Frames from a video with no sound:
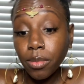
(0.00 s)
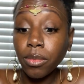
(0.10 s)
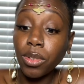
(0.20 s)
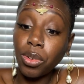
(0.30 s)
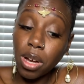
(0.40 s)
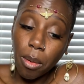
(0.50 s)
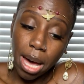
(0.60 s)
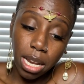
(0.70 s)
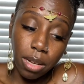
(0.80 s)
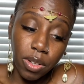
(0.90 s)
you come
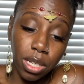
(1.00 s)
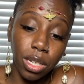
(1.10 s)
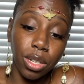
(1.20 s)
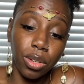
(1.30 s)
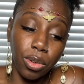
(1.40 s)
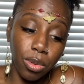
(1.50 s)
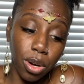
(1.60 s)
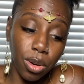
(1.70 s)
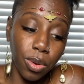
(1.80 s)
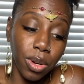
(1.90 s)
out of it, you
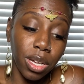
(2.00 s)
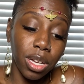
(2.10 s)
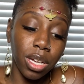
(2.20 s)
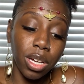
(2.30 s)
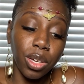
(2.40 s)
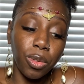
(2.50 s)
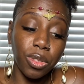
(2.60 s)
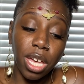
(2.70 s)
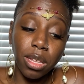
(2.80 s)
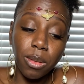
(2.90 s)
grow, you
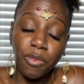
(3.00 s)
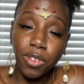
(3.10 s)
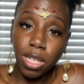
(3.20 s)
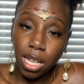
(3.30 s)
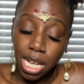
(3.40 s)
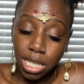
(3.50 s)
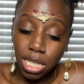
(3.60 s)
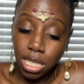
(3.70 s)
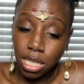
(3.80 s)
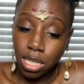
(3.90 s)
thank them for the
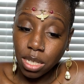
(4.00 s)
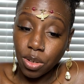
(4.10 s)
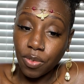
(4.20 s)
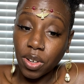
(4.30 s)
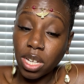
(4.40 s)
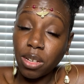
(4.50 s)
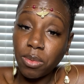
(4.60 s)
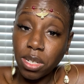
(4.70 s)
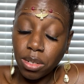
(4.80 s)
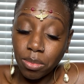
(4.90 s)
lesson, you forgive
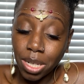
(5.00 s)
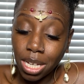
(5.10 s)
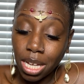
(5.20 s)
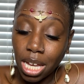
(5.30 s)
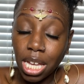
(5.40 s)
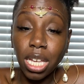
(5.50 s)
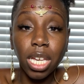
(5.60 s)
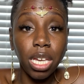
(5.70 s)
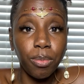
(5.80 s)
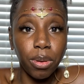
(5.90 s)
them, and you
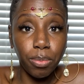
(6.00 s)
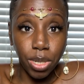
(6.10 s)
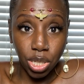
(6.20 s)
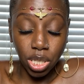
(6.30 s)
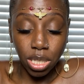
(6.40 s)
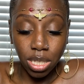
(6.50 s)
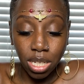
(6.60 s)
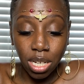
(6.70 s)
keep them pushing.